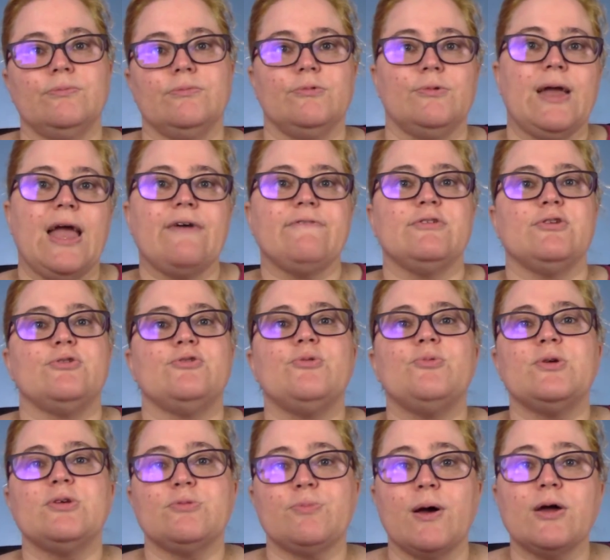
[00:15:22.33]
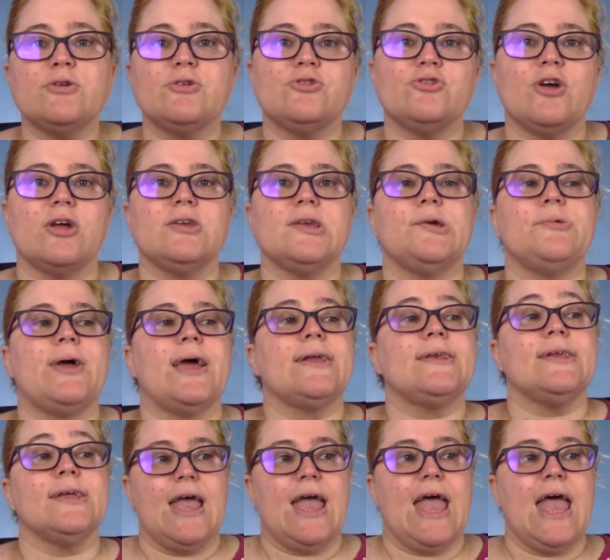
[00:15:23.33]
We have to respond to John
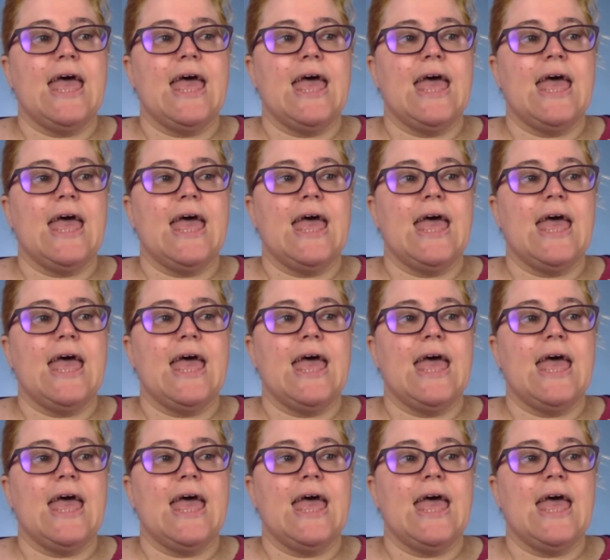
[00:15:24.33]
directly.